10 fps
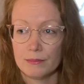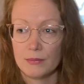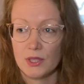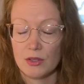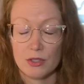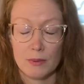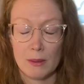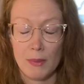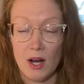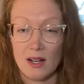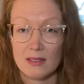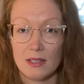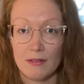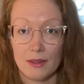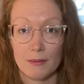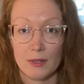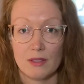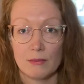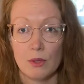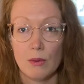you know, just being positive in the
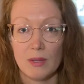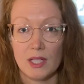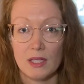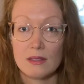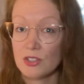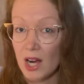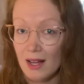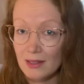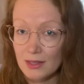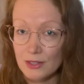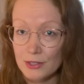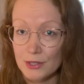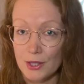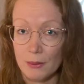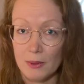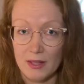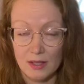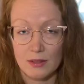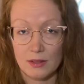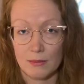present moment, it's a challenge, you know, but I think
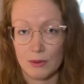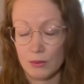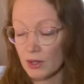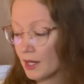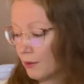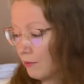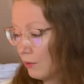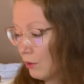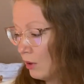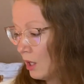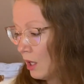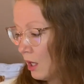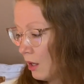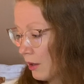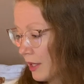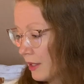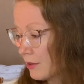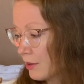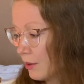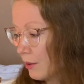it's going to be really helpful. Okay,
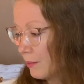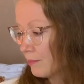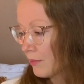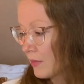so